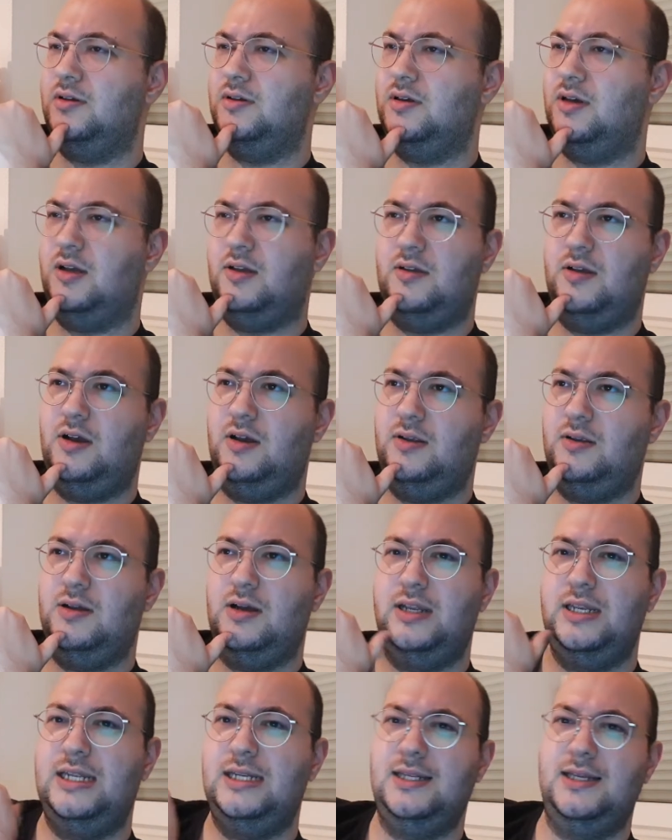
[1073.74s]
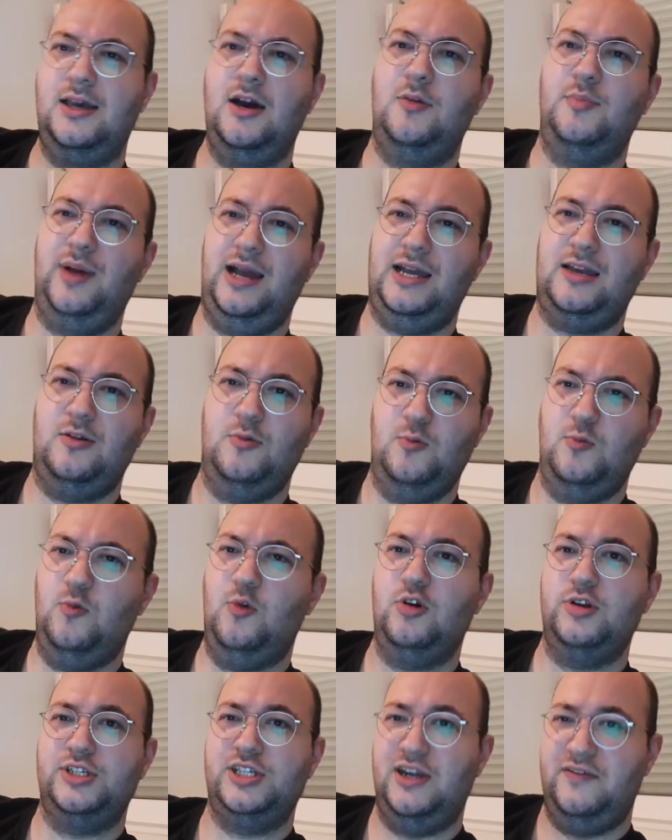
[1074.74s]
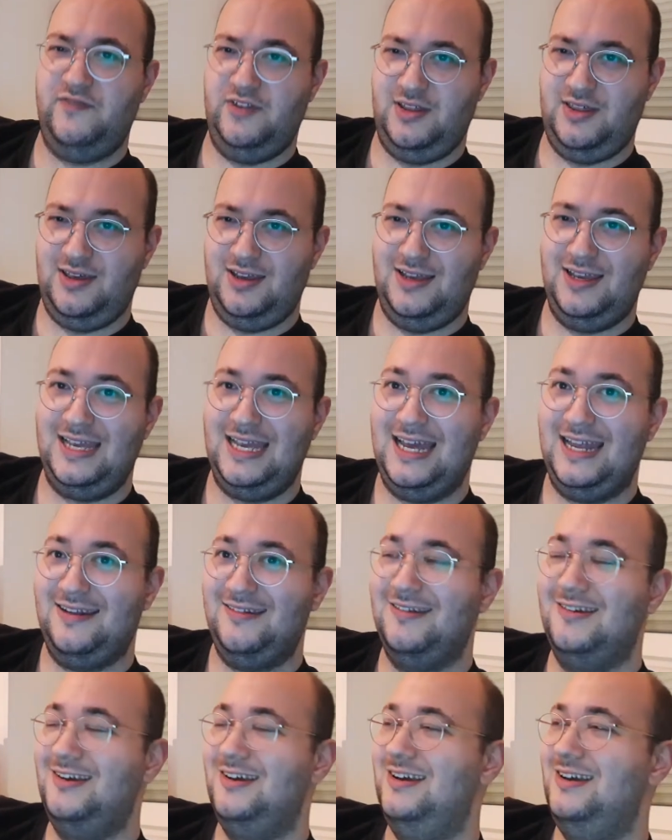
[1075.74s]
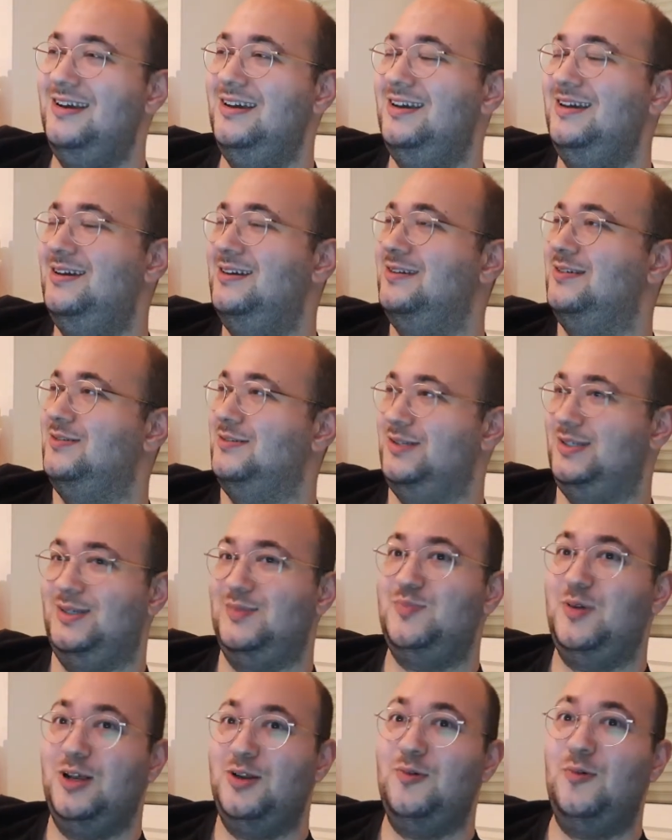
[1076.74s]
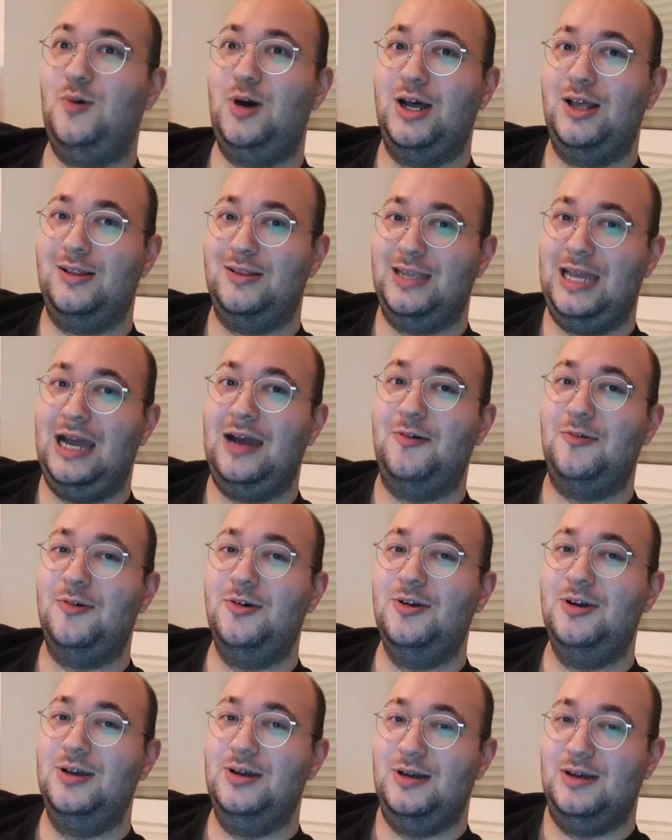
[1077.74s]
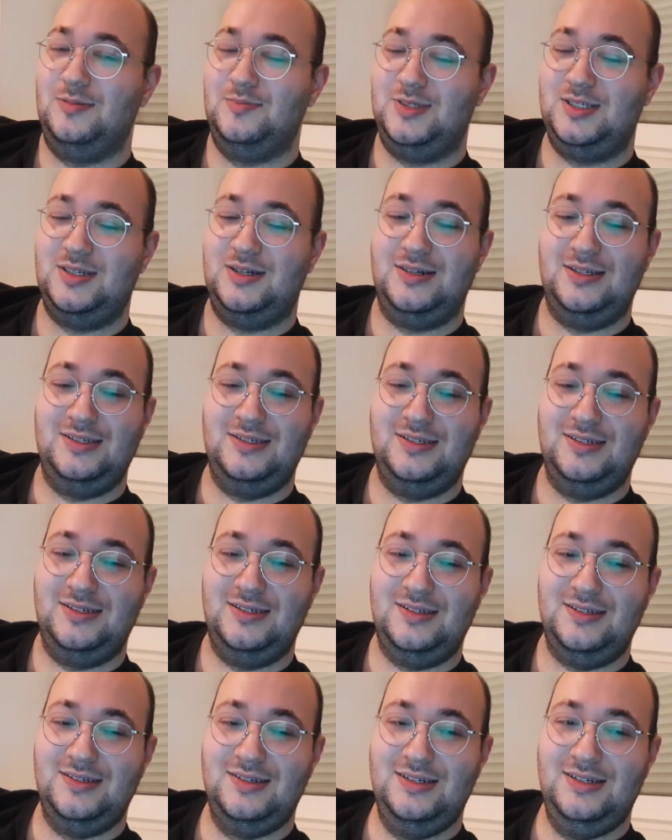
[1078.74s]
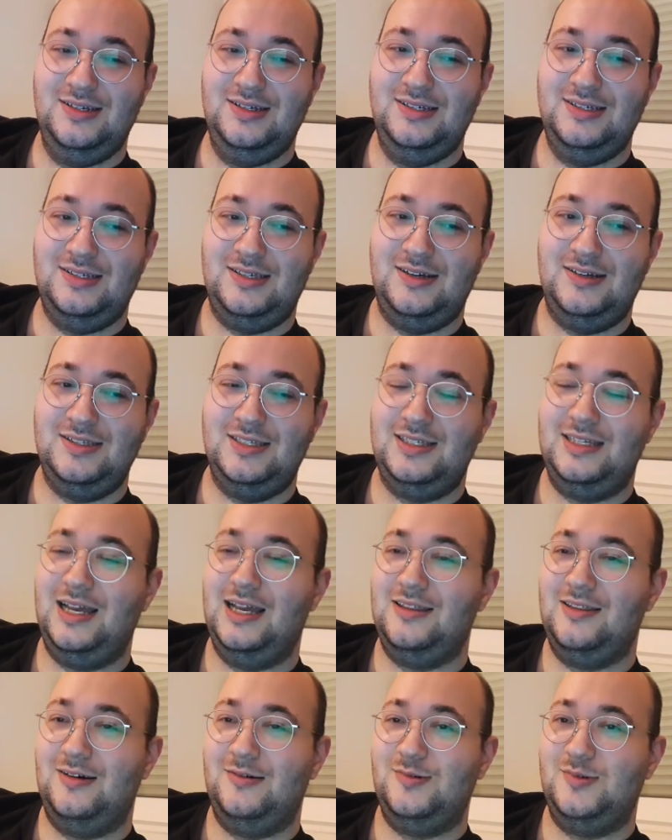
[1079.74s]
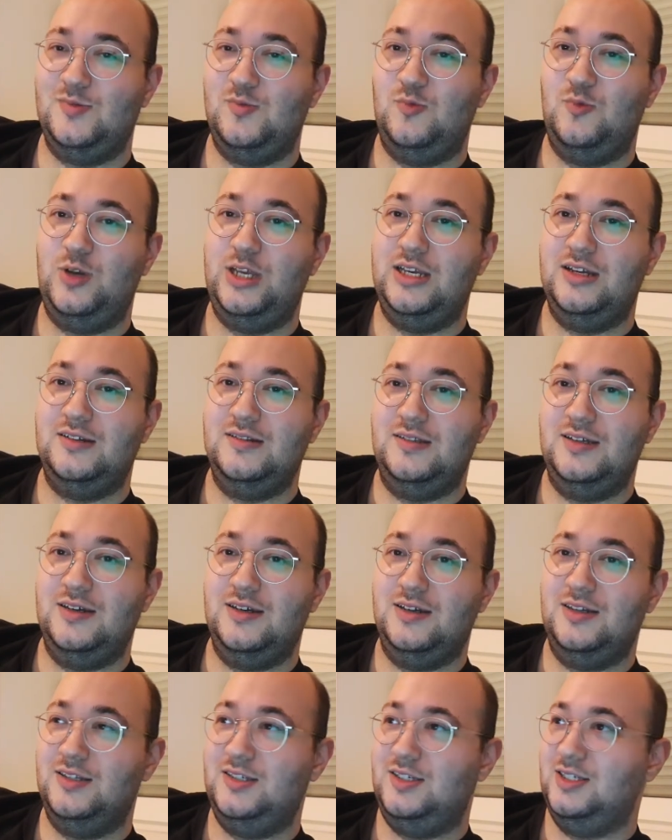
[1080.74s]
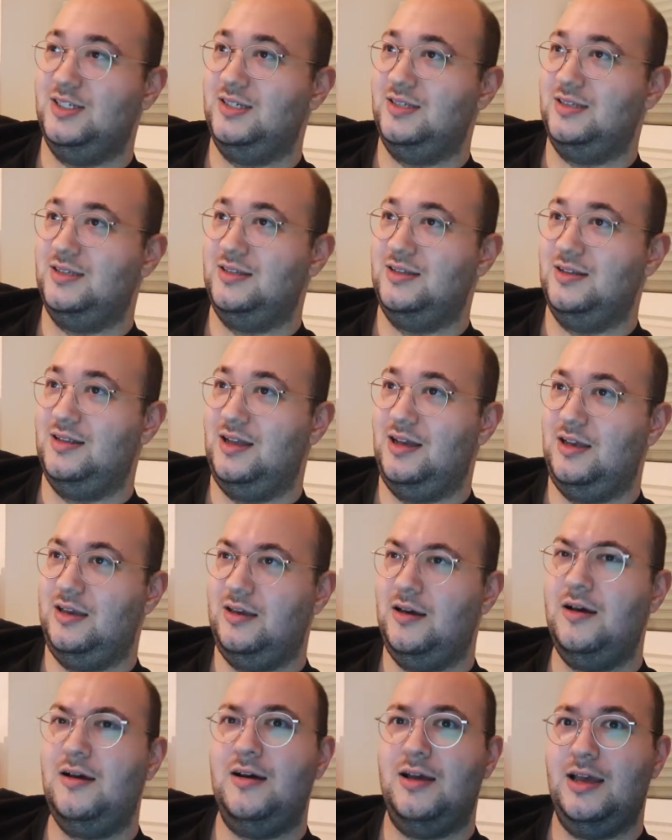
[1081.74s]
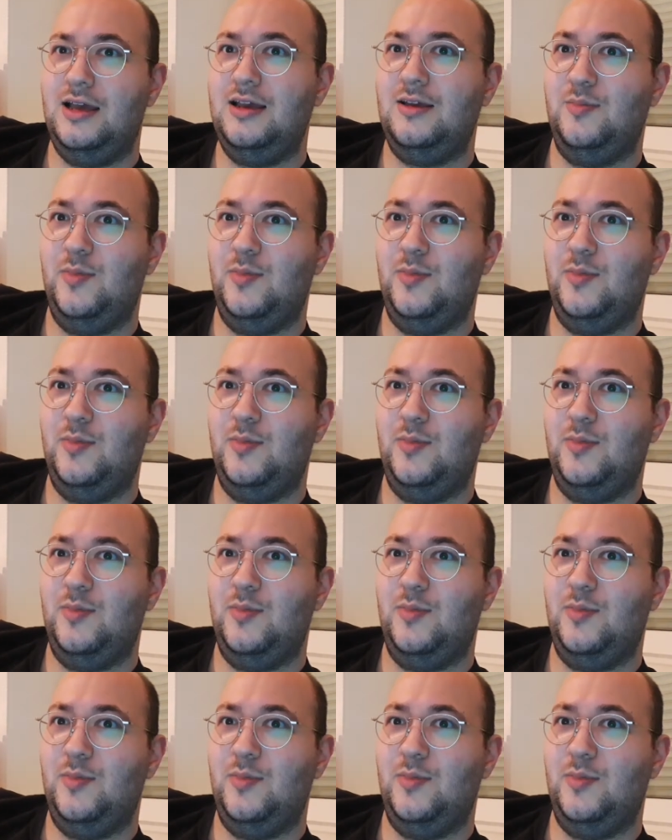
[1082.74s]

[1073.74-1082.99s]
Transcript: I need to go back and watch everything again because it's been a while now. I'm starting to get those weird urges to like, oh, hey,